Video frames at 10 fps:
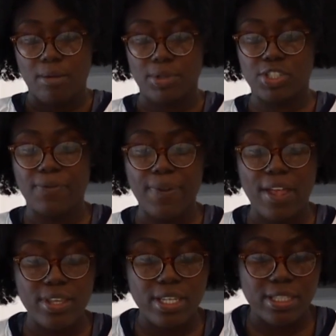But she
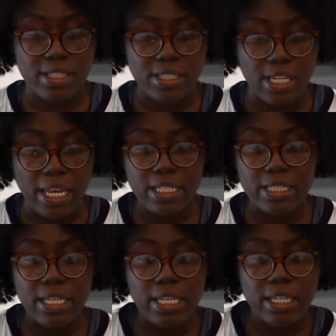found these
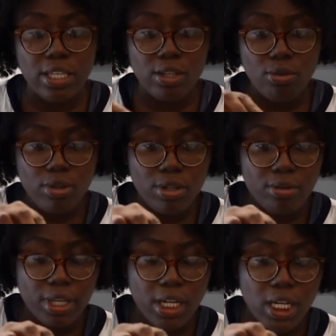dainty, cute
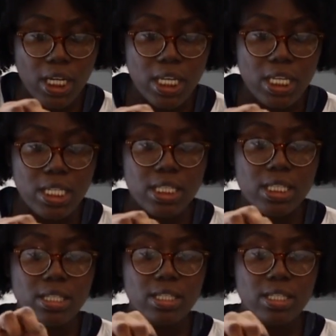little earrings.